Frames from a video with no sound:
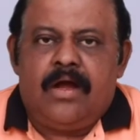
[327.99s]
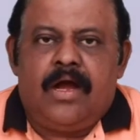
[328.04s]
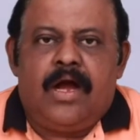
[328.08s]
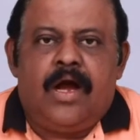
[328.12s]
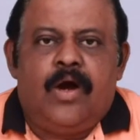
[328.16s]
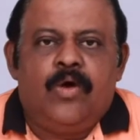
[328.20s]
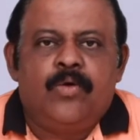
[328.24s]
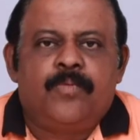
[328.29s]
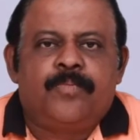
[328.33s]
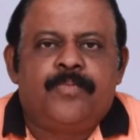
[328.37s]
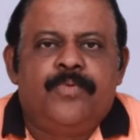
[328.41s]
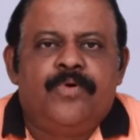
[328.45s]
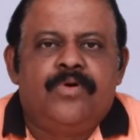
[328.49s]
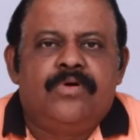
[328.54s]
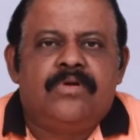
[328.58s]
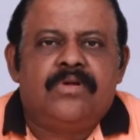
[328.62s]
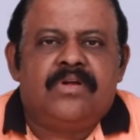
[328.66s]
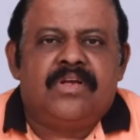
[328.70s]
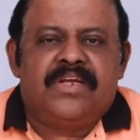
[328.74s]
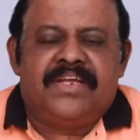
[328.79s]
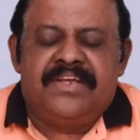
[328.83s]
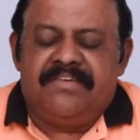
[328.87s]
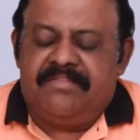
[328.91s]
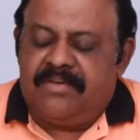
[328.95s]

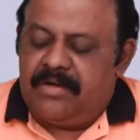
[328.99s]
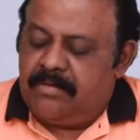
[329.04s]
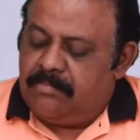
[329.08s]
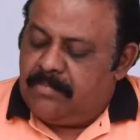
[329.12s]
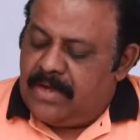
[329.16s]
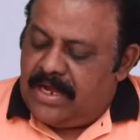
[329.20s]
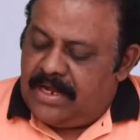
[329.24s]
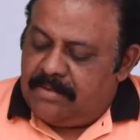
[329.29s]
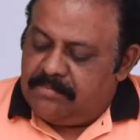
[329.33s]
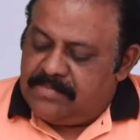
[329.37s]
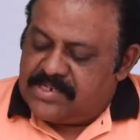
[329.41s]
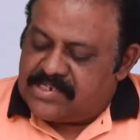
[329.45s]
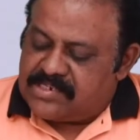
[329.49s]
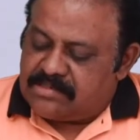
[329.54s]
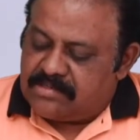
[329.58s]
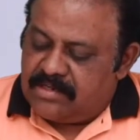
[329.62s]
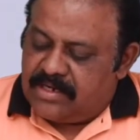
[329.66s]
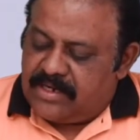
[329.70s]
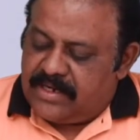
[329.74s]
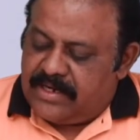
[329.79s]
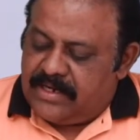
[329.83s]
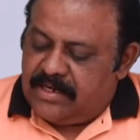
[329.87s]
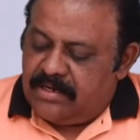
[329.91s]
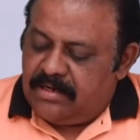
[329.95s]
Output given by Mister
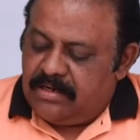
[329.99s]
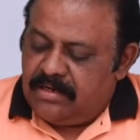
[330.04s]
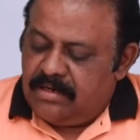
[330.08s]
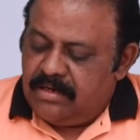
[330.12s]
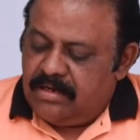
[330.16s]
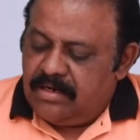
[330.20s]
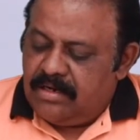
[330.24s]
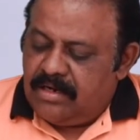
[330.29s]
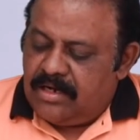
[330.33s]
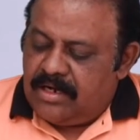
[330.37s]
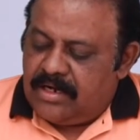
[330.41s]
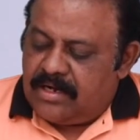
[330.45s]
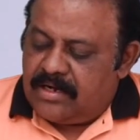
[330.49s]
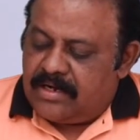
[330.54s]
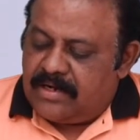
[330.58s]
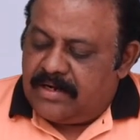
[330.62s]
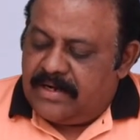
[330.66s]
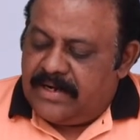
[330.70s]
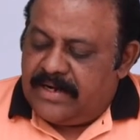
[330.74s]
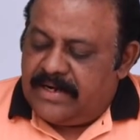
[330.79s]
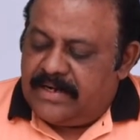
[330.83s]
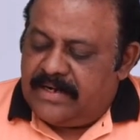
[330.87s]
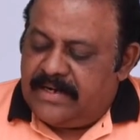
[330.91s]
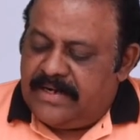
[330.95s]
A, one
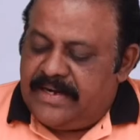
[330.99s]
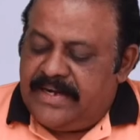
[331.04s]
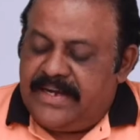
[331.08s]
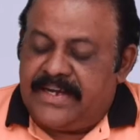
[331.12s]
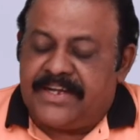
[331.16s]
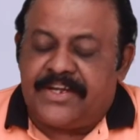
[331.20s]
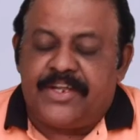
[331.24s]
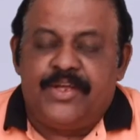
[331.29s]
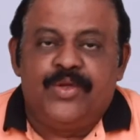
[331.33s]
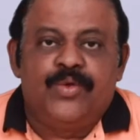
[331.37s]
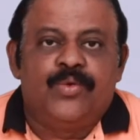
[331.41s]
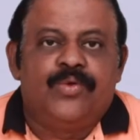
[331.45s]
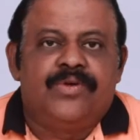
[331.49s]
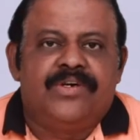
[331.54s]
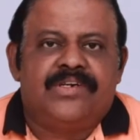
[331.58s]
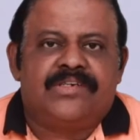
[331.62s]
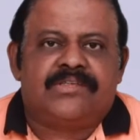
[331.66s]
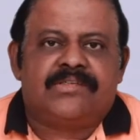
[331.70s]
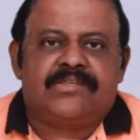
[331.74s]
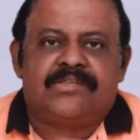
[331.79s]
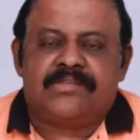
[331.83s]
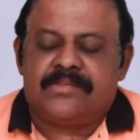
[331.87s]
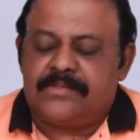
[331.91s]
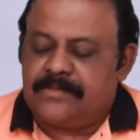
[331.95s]
hundred eighty
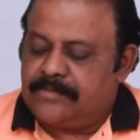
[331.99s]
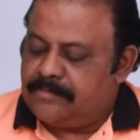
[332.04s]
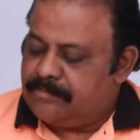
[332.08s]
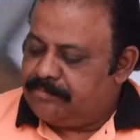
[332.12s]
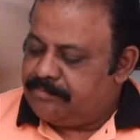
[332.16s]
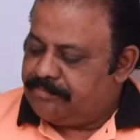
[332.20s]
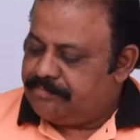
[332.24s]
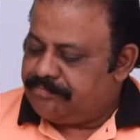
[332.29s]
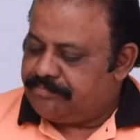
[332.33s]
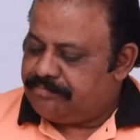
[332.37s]
units.